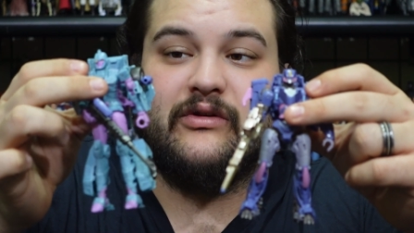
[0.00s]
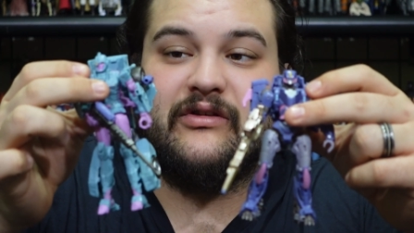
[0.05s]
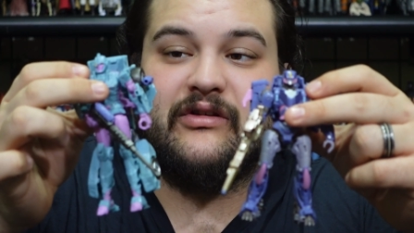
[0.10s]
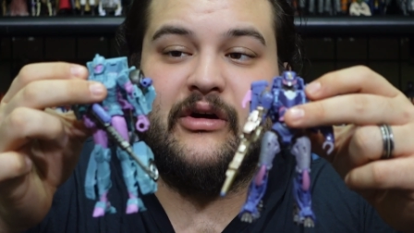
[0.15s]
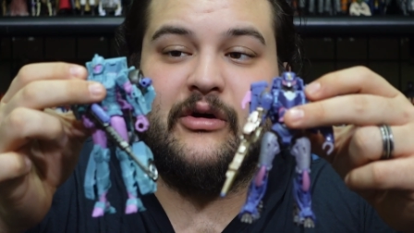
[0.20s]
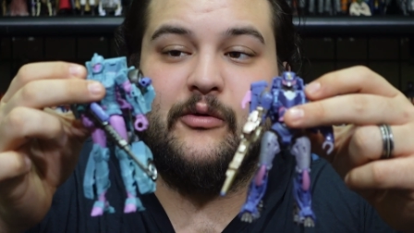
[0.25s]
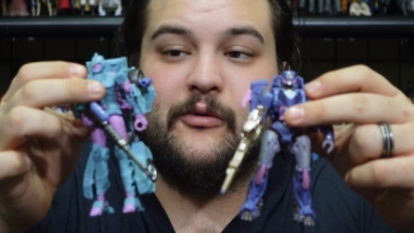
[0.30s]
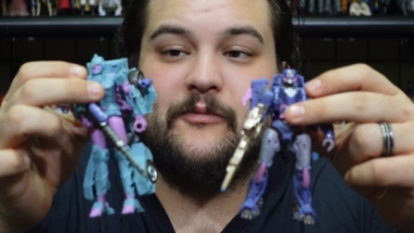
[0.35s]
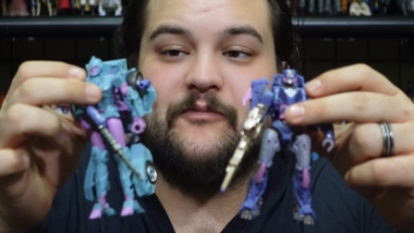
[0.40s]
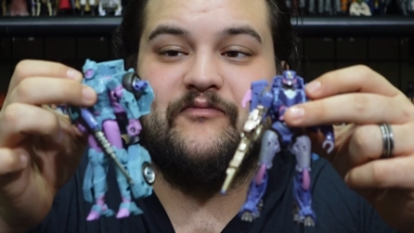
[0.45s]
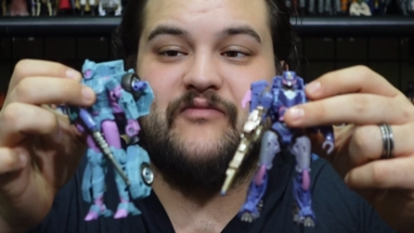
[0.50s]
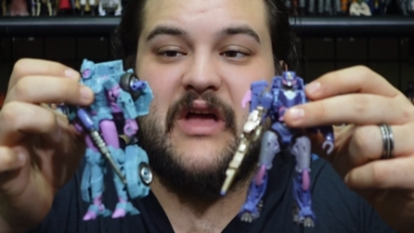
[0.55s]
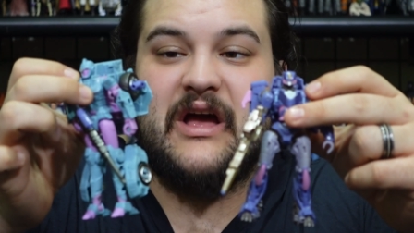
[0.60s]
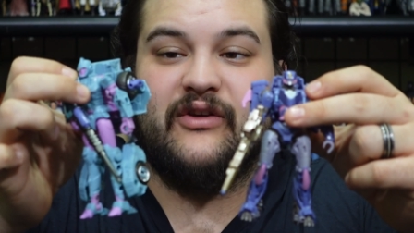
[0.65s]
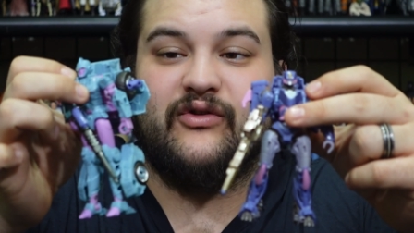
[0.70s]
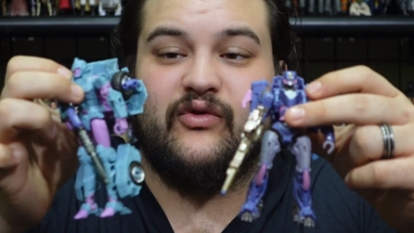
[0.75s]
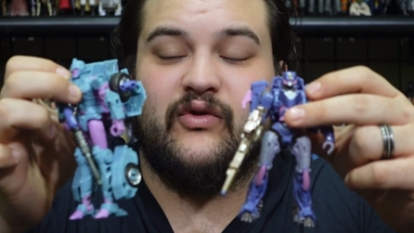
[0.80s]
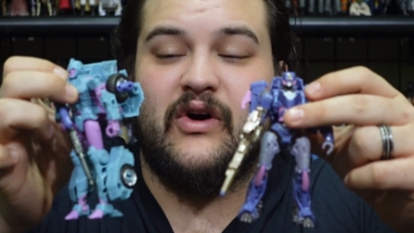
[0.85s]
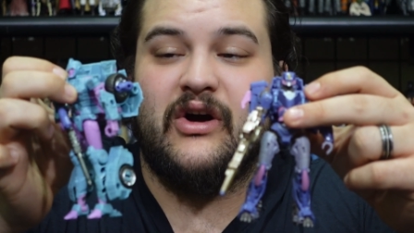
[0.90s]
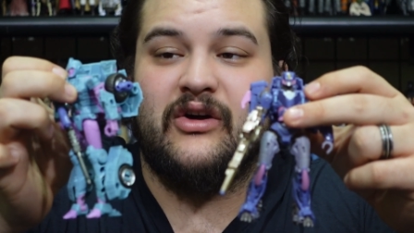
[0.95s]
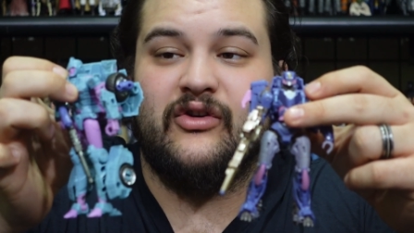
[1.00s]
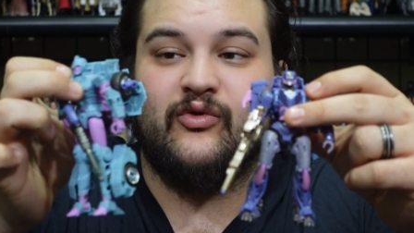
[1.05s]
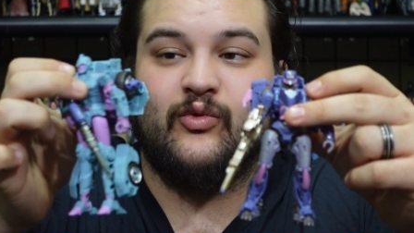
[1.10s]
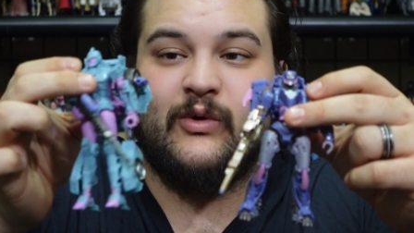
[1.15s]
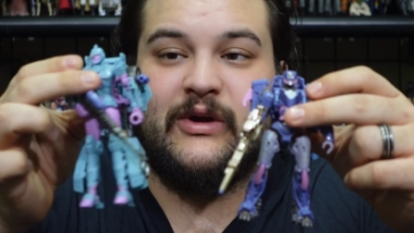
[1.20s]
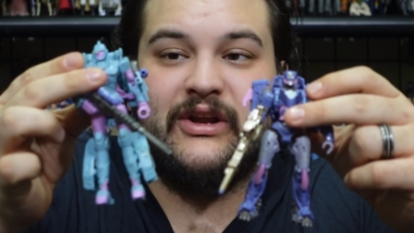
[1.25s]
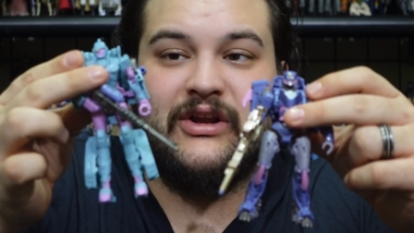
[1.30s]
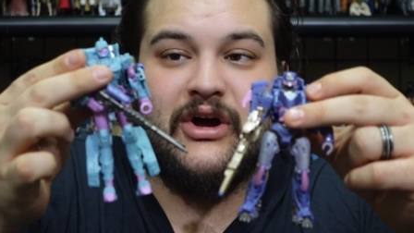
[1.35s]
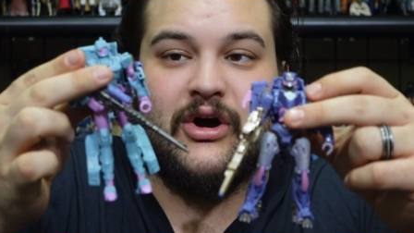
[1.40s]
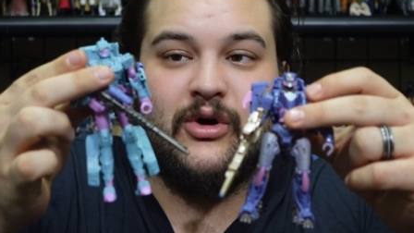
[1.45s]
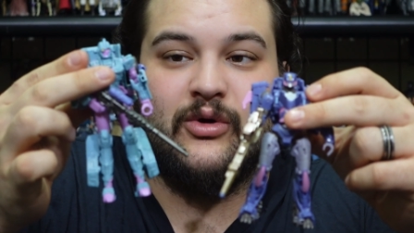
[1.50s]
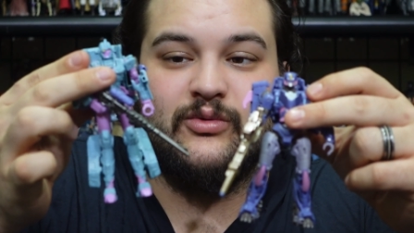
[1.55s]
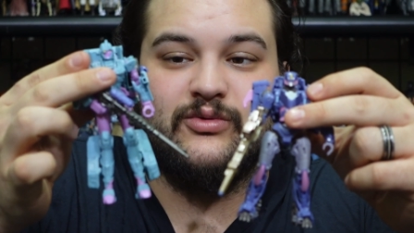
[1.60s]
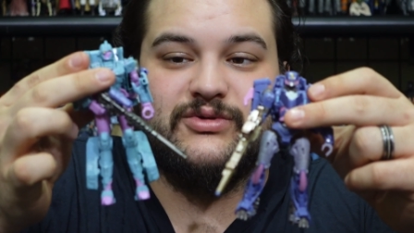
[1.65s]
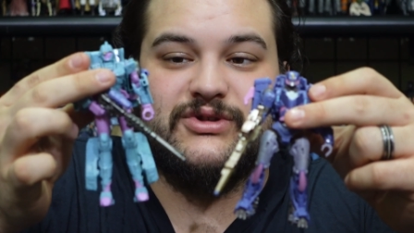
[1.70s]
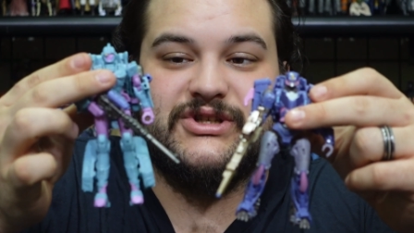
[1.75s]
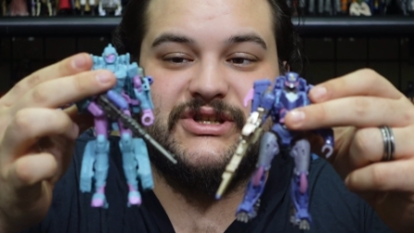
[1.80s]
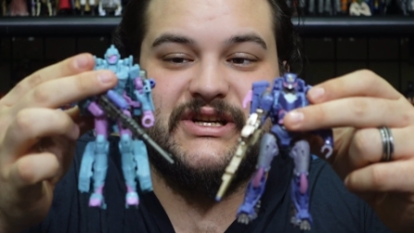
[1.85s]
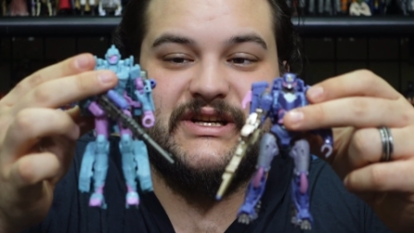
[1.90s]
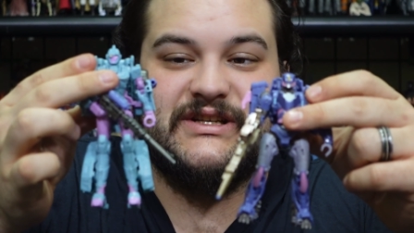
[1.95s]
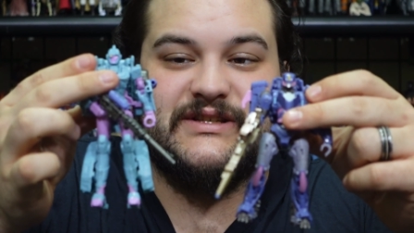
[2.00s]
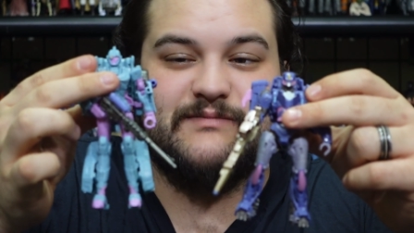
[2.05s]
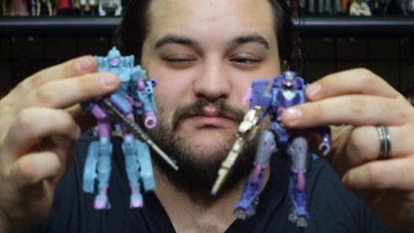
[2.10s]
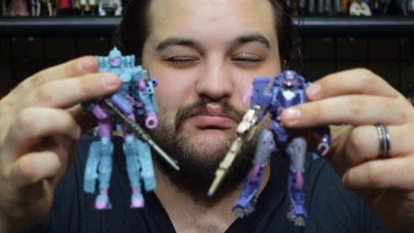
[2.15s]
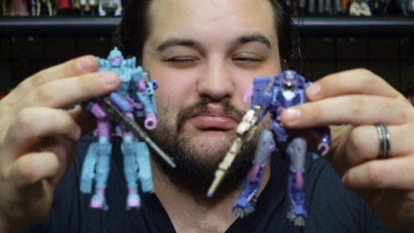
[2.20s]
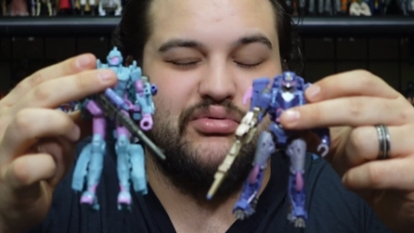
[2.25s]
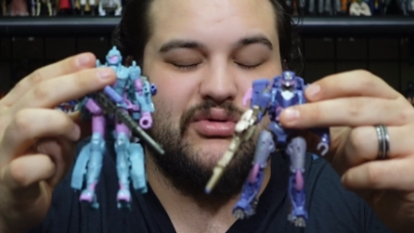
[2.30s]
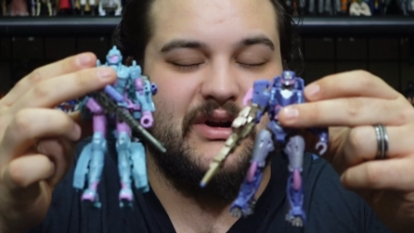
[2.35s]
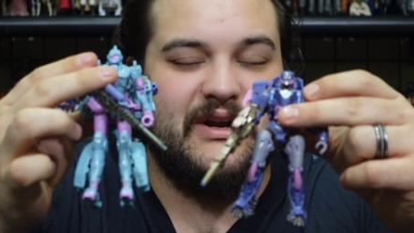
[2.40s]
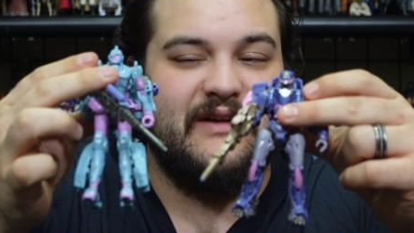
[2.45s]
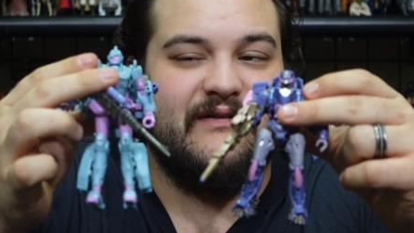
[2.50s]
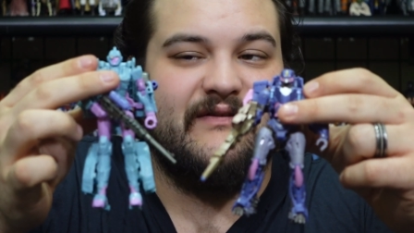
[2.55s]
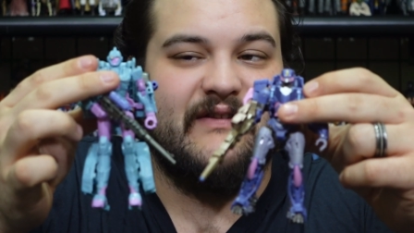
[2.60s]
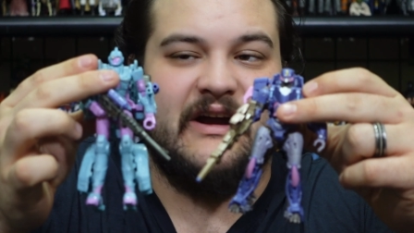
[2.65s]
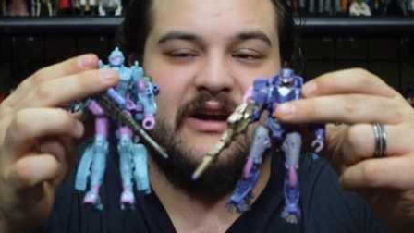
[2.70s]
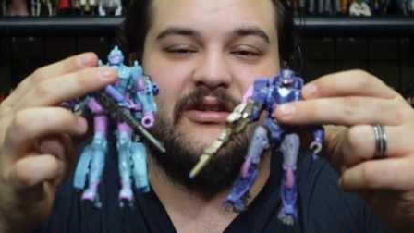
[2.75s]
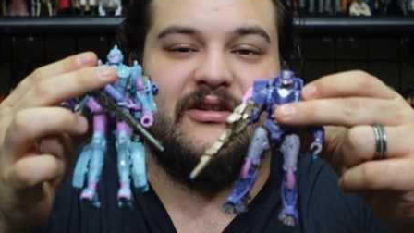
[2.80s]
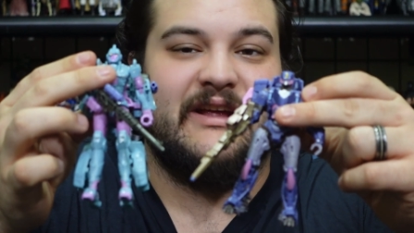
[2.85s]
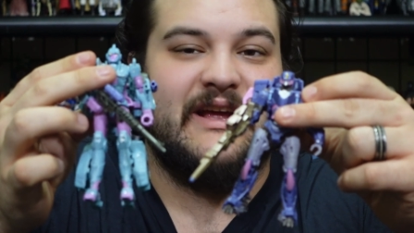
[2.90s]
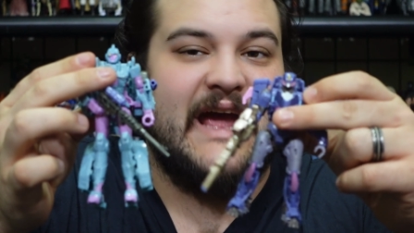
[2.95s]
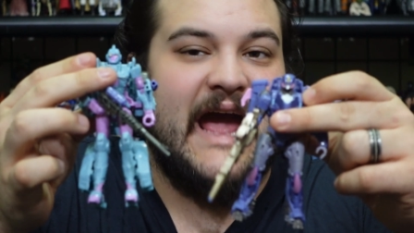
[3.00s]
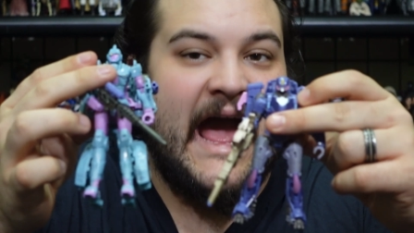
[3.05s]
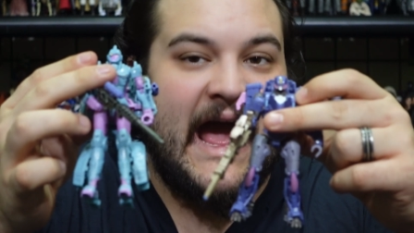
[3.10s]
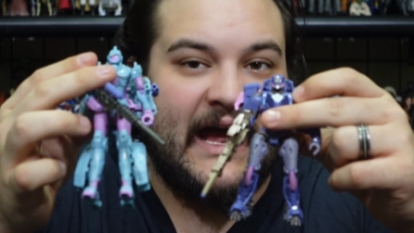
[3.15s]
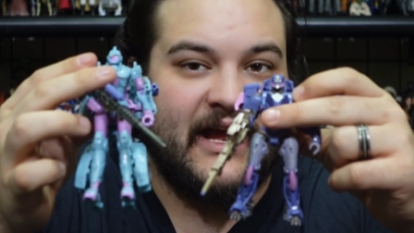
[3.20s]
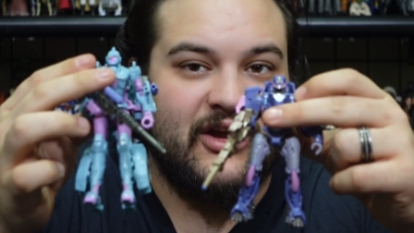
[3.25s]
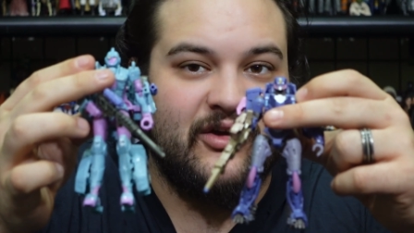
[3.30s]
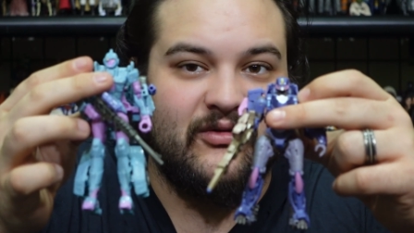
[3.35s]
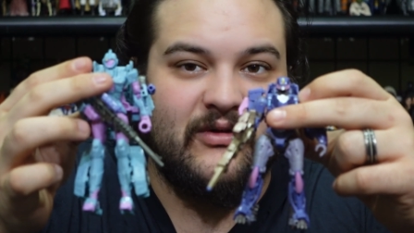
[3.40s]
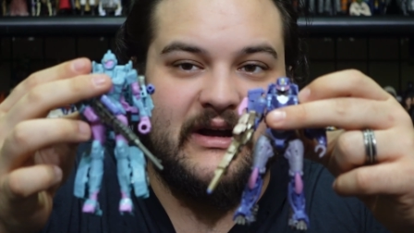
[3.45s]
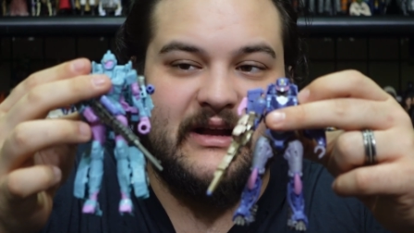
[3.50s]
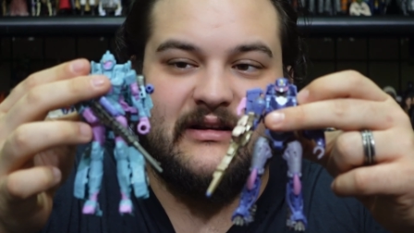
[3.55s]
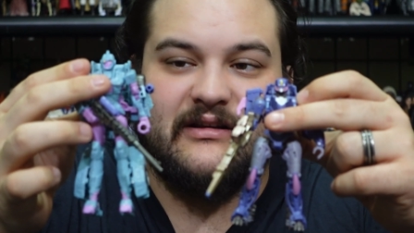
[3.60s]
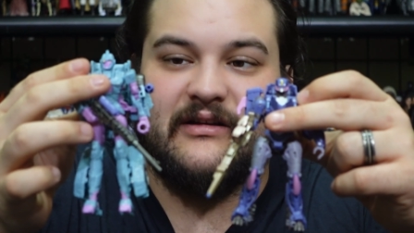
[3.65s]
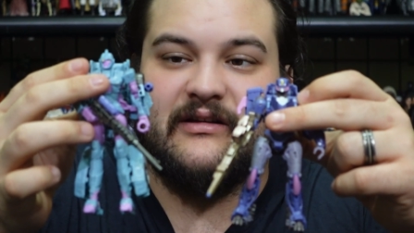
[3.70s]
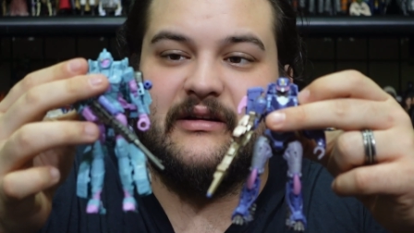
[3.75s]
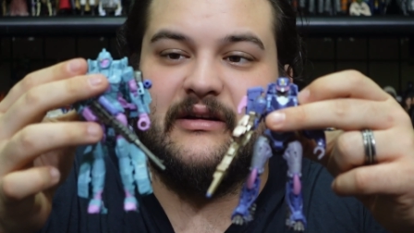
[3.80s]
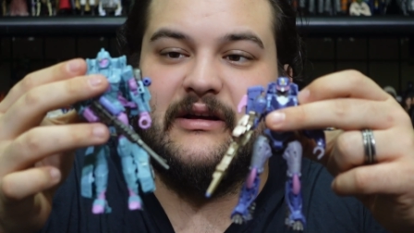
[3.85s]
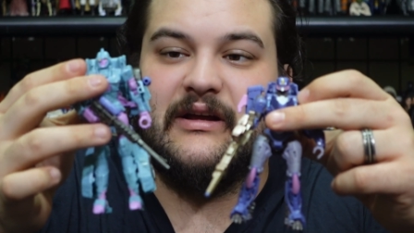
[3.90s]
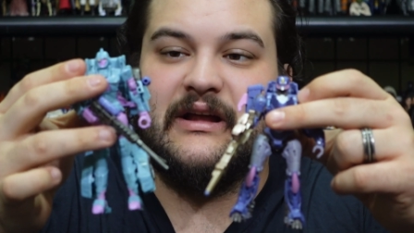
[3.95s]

So as far as we know, she's pretty fairly accurate,